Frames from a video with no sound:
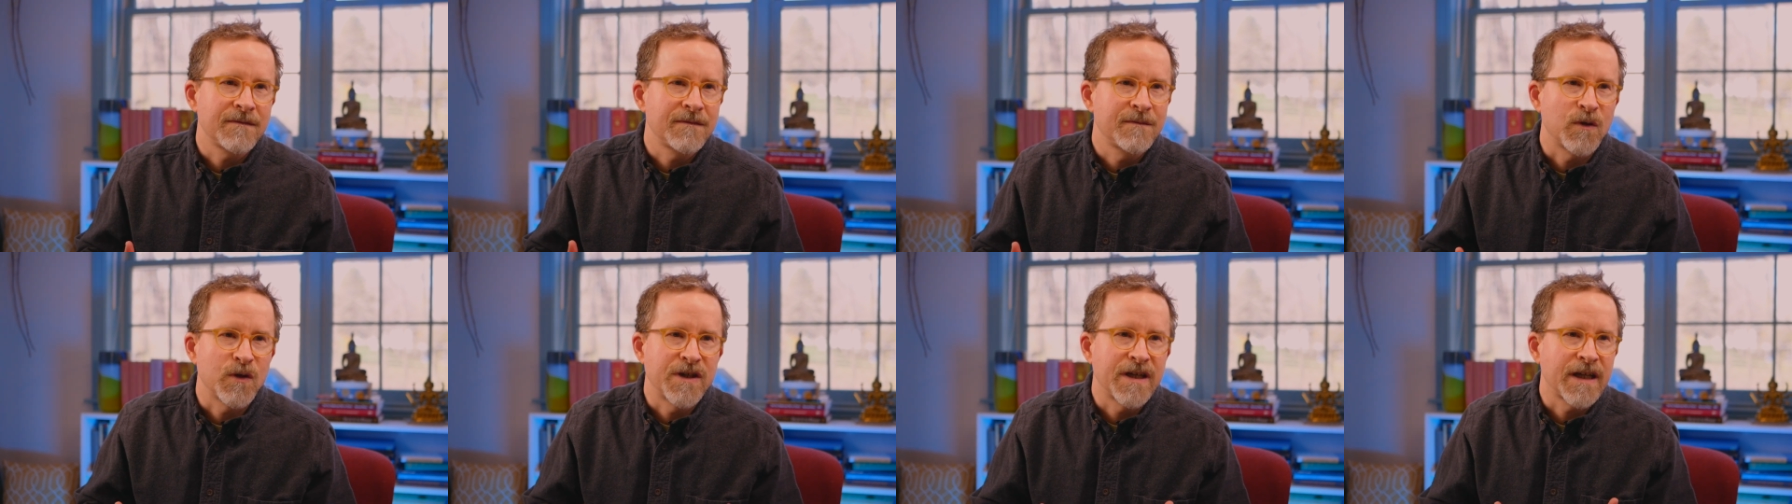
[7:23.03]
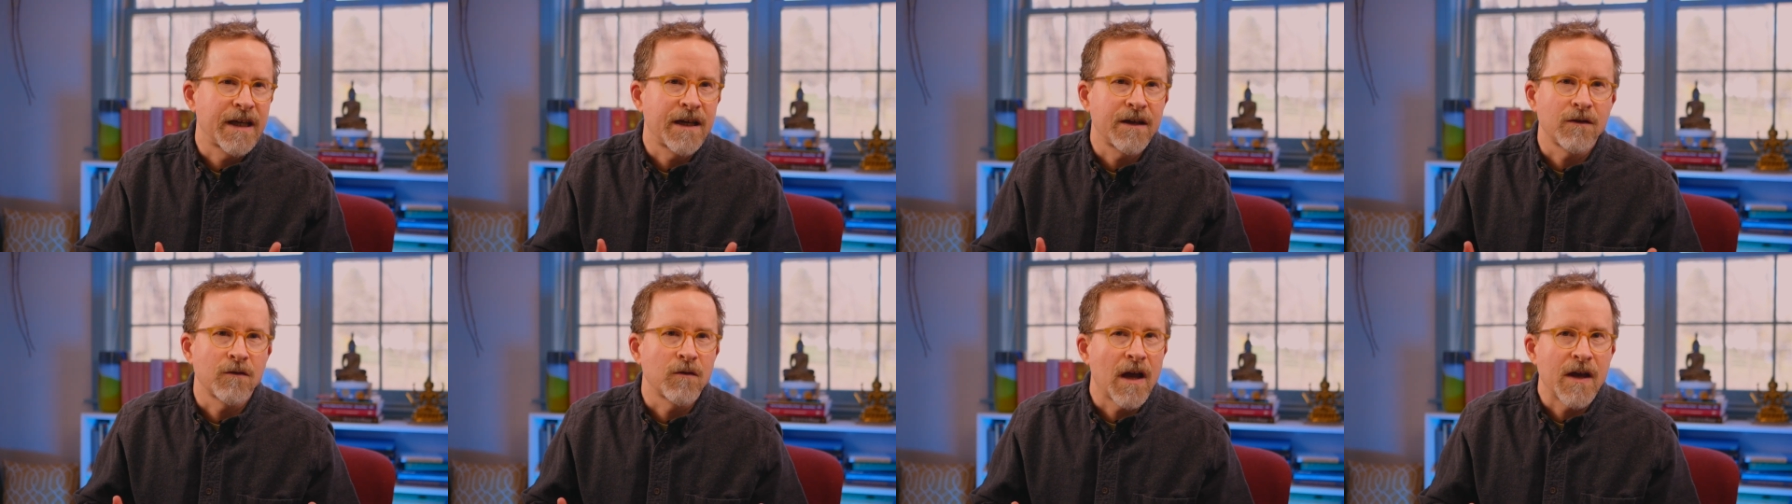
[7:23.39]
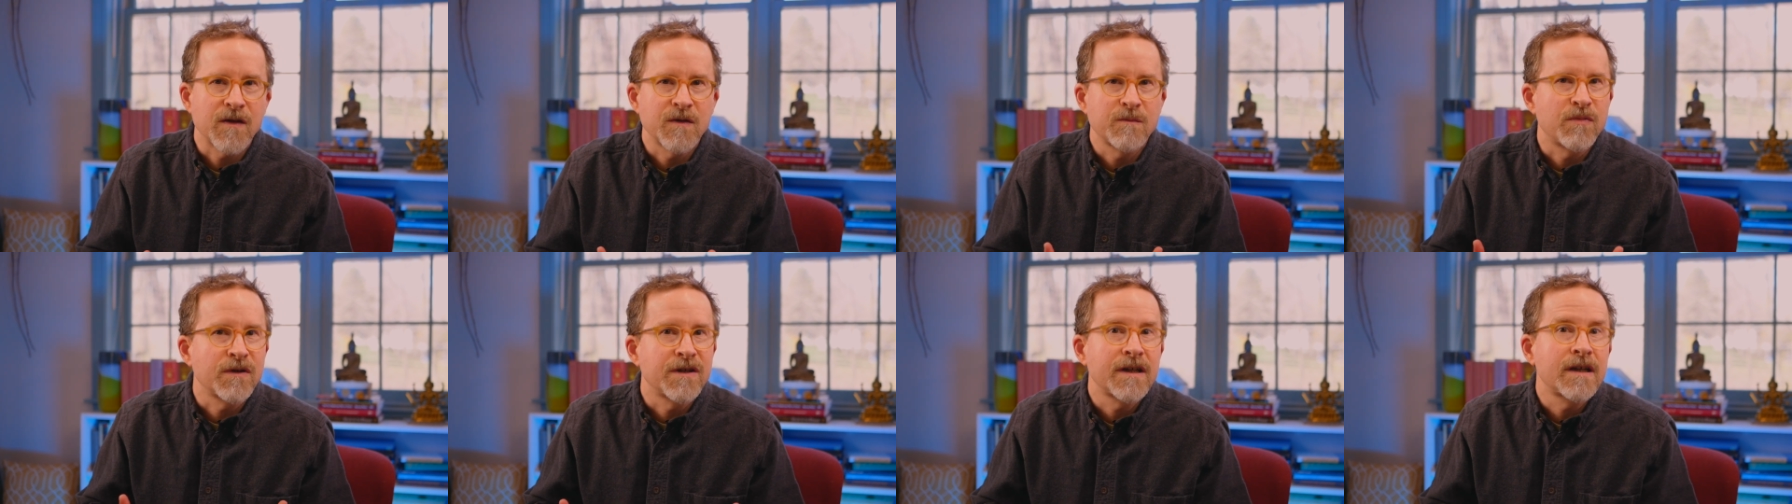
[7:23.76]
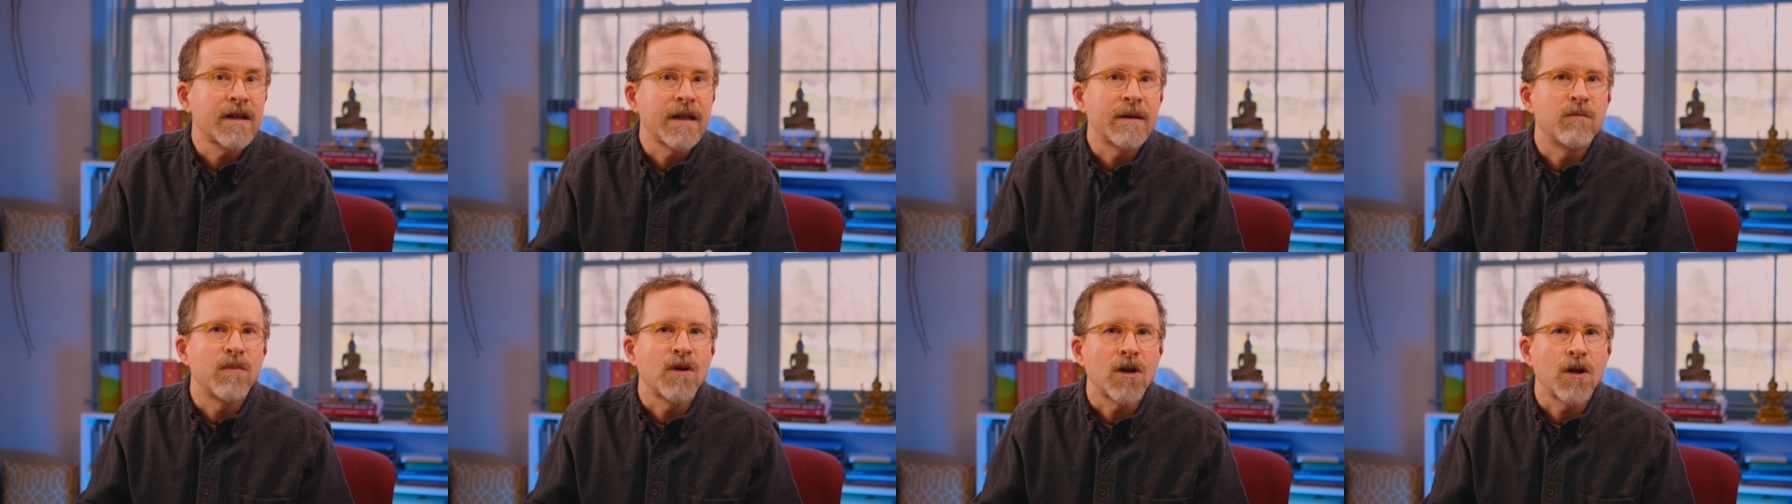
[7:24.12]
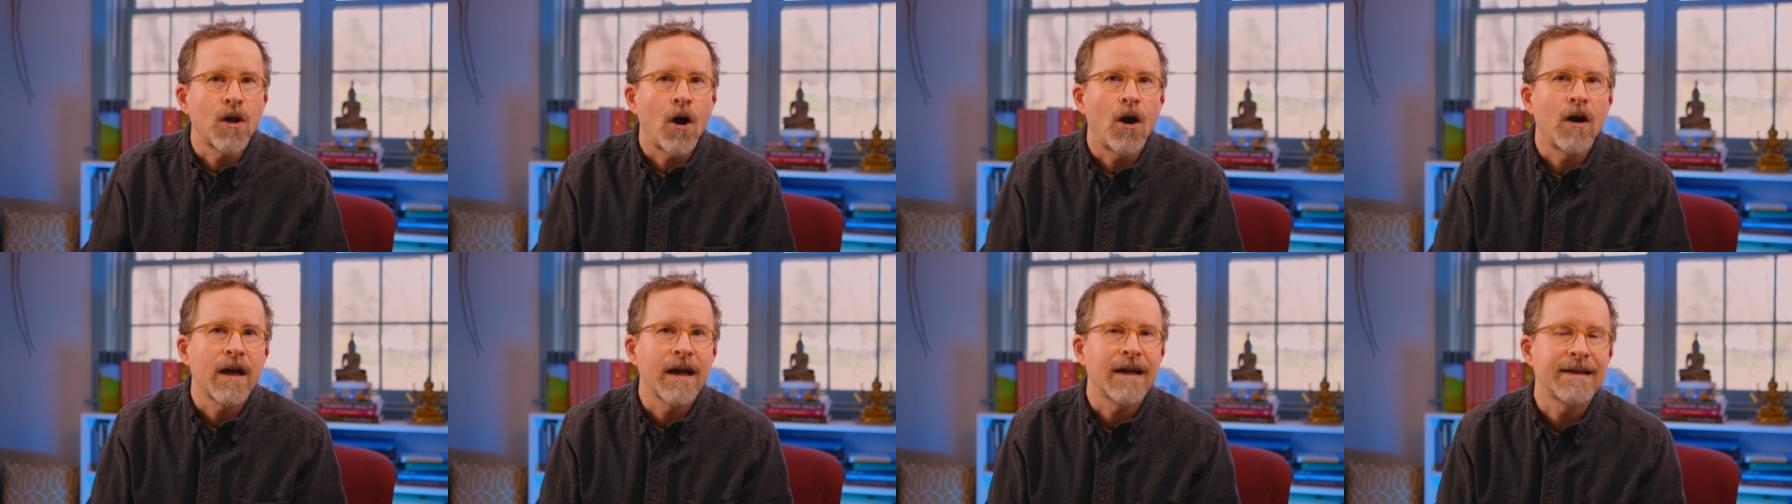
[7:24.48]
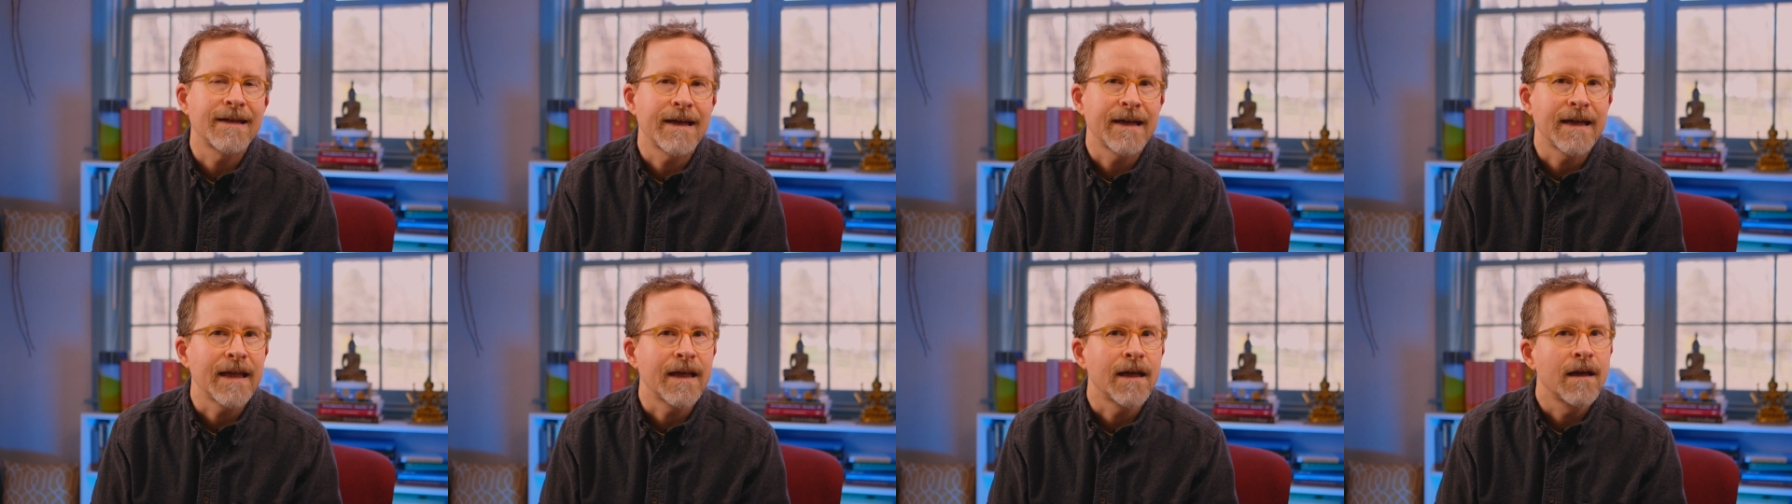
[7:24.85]
particular as particularly belonging
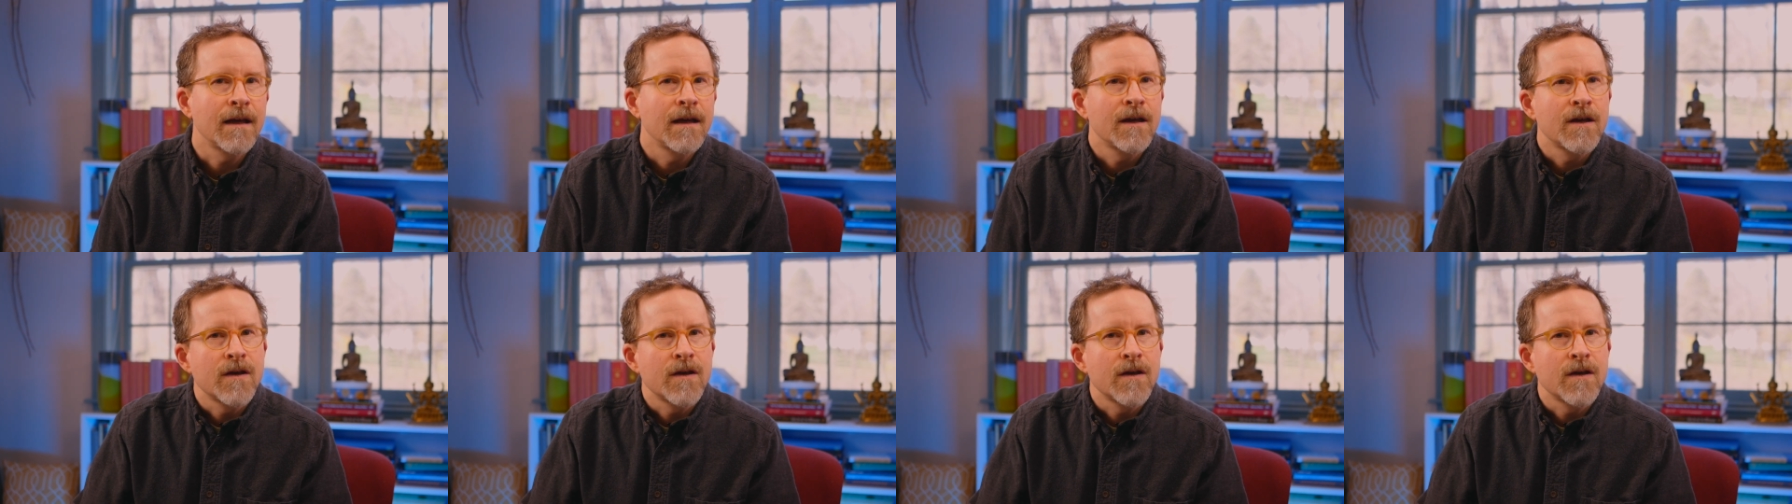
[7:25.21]
to any